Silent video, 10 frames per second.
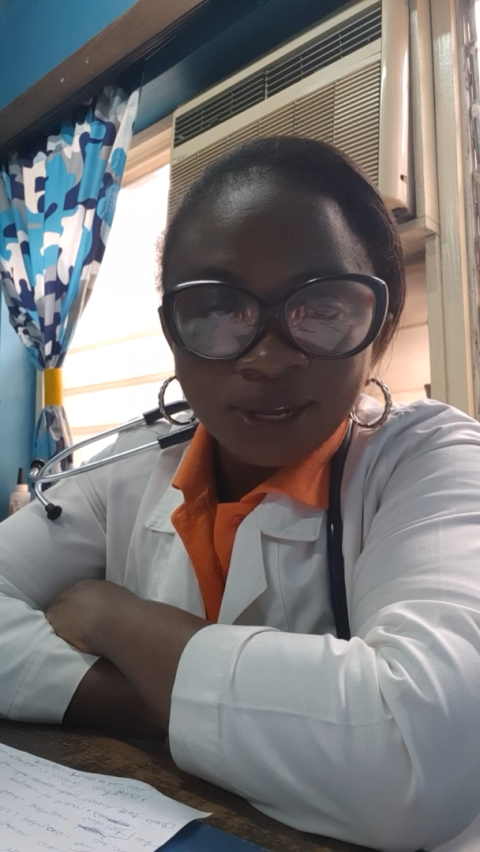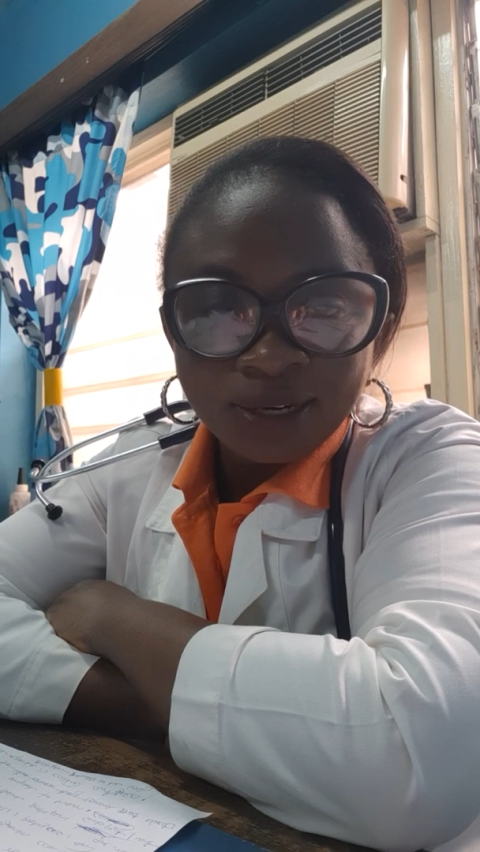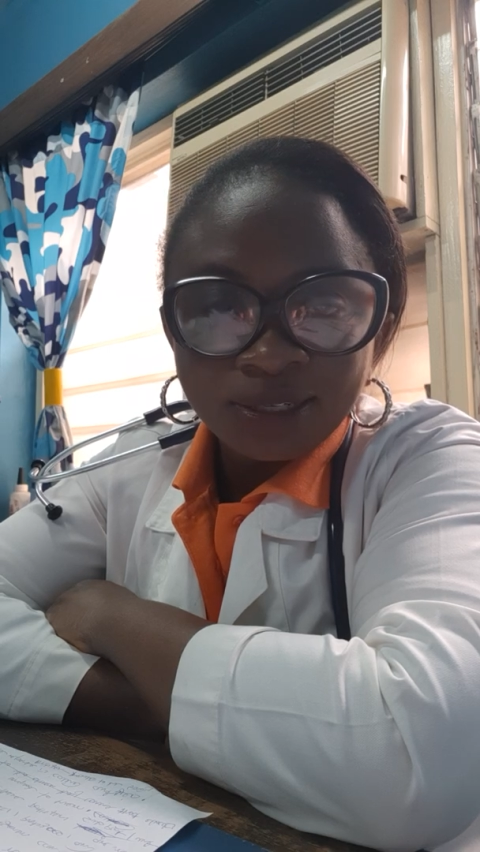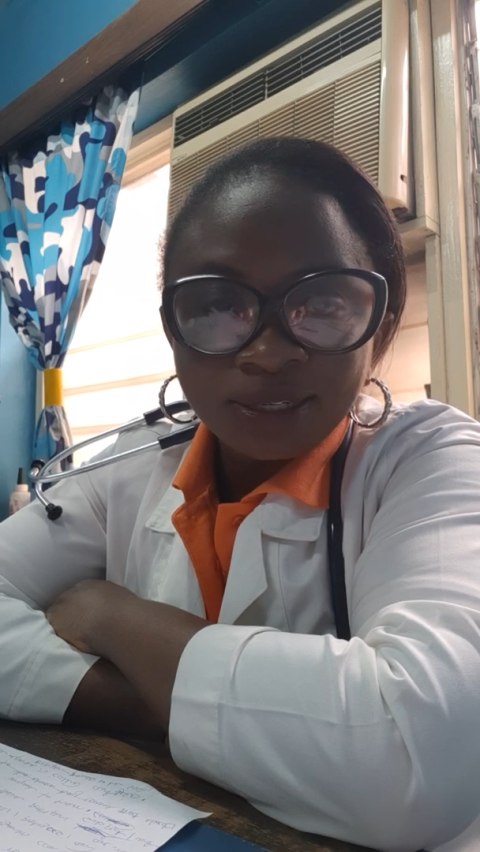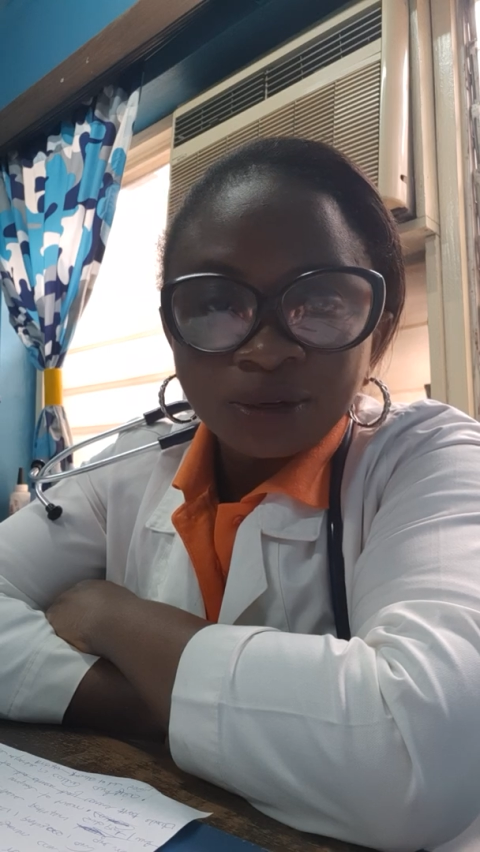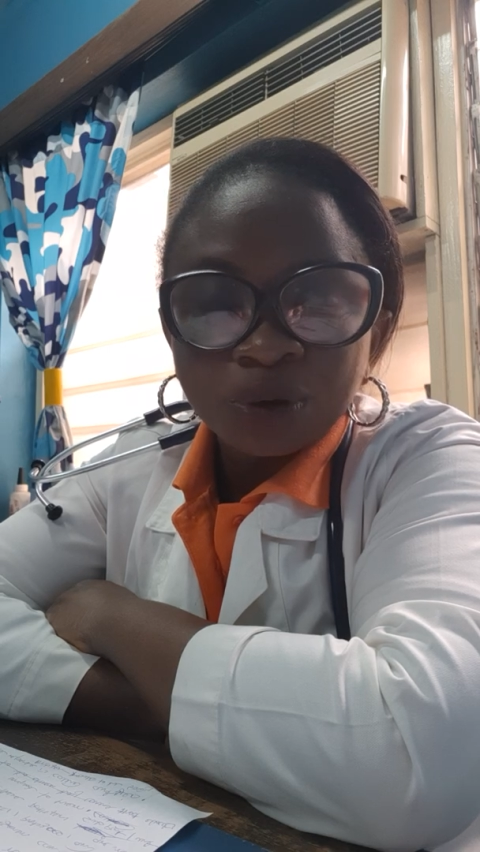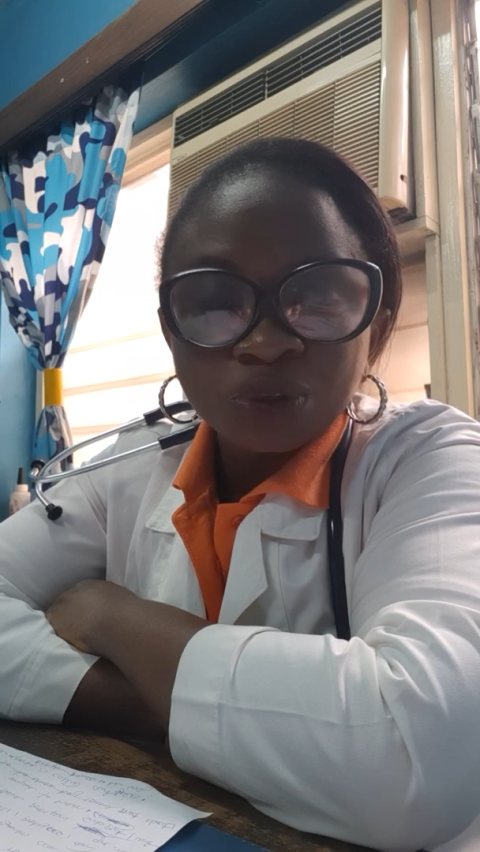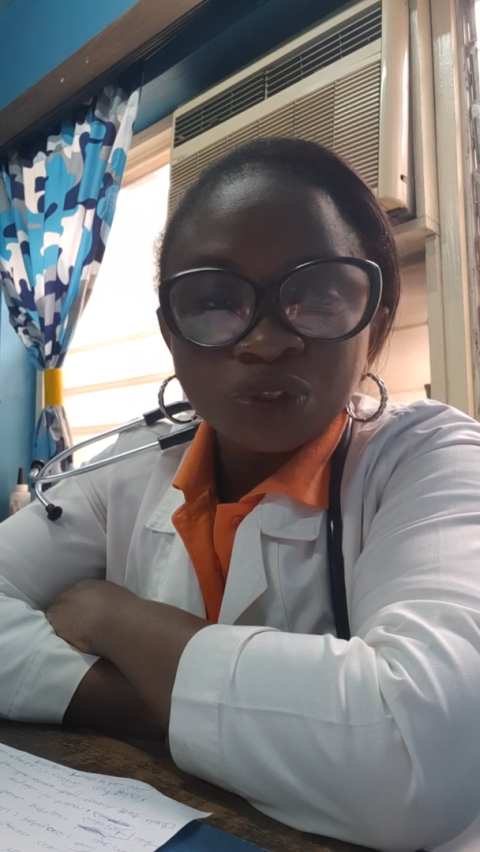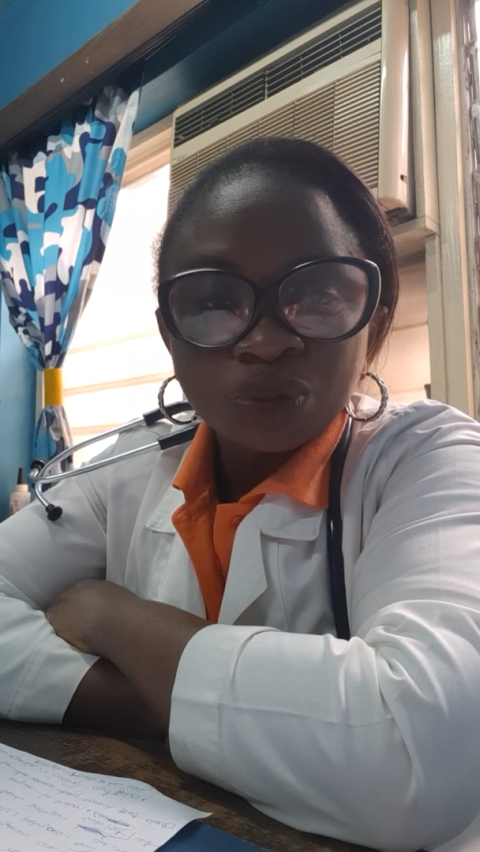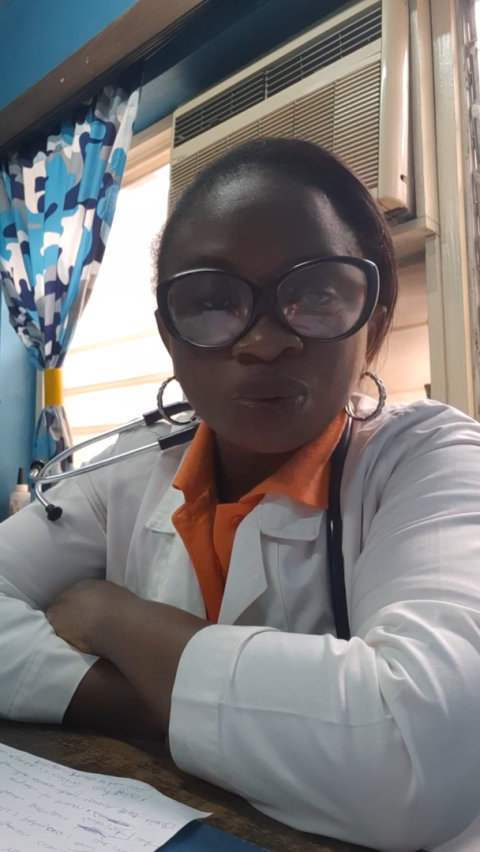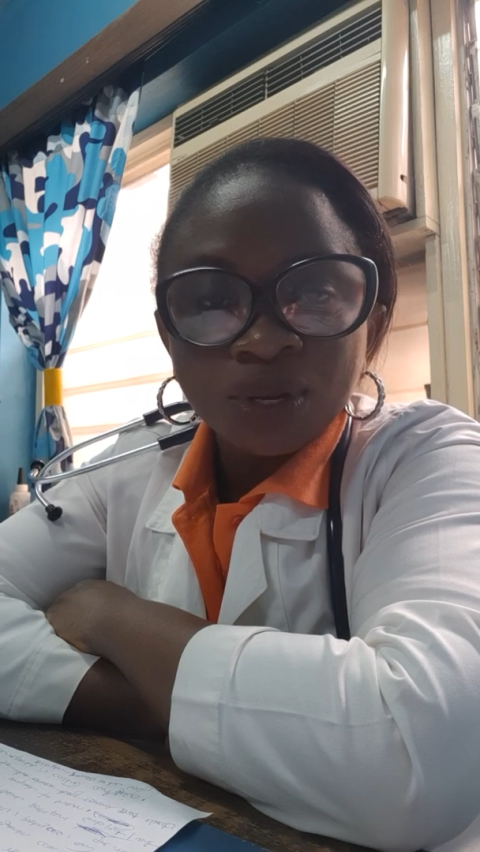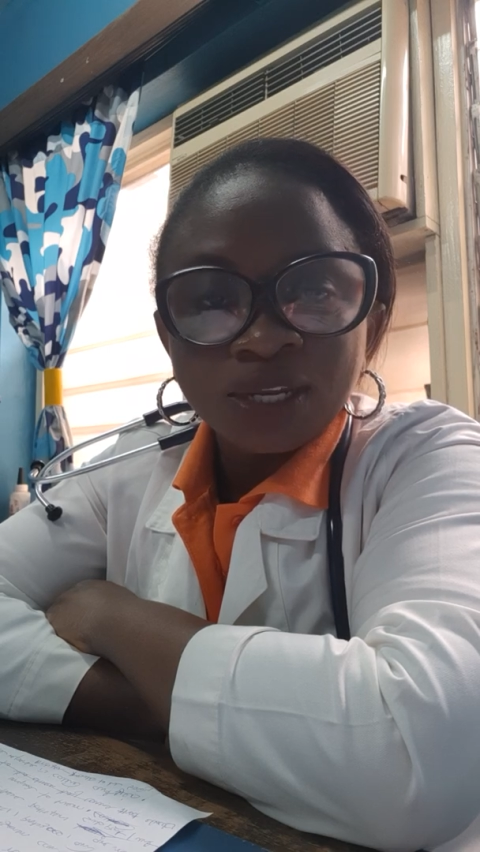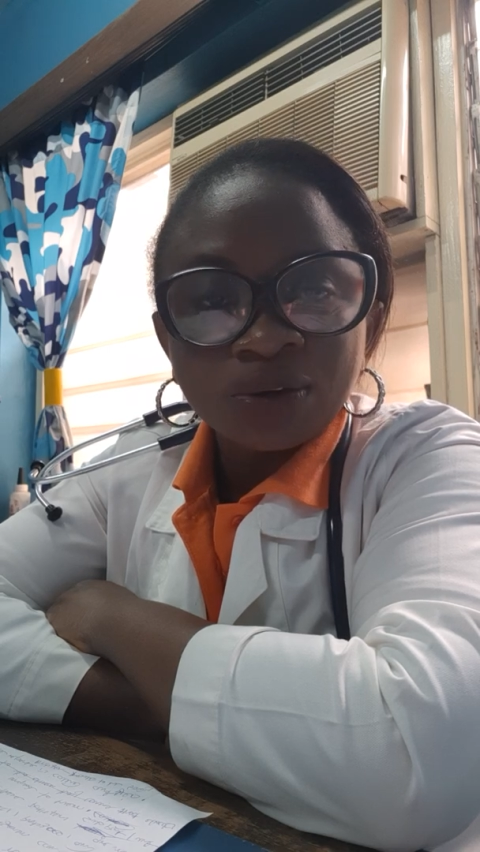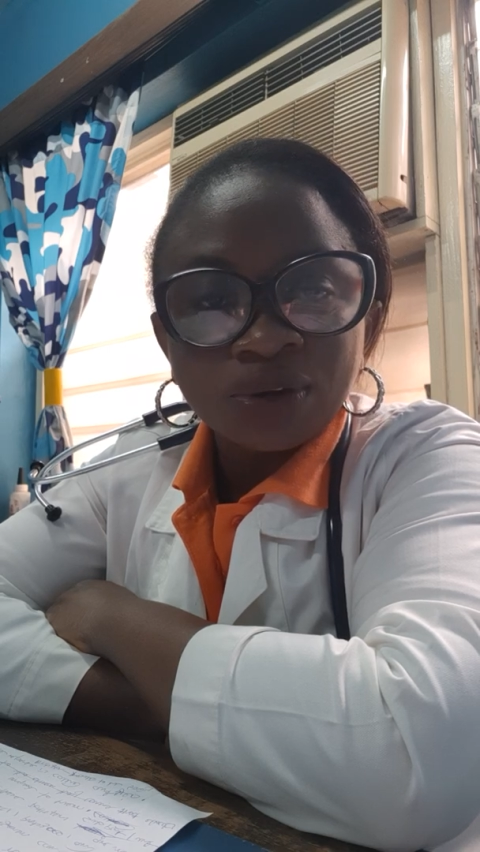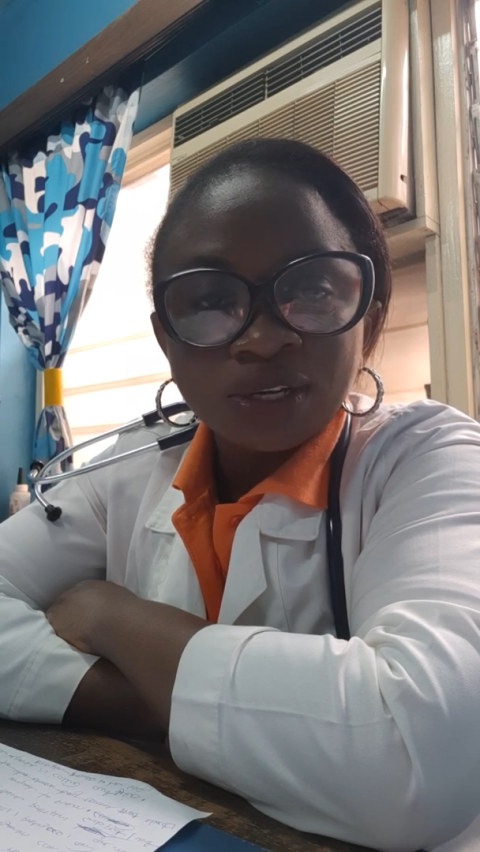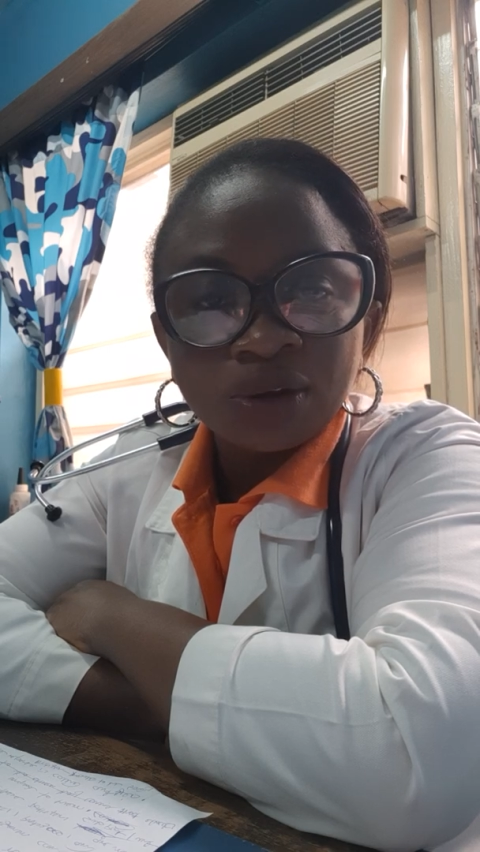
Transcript: and also click on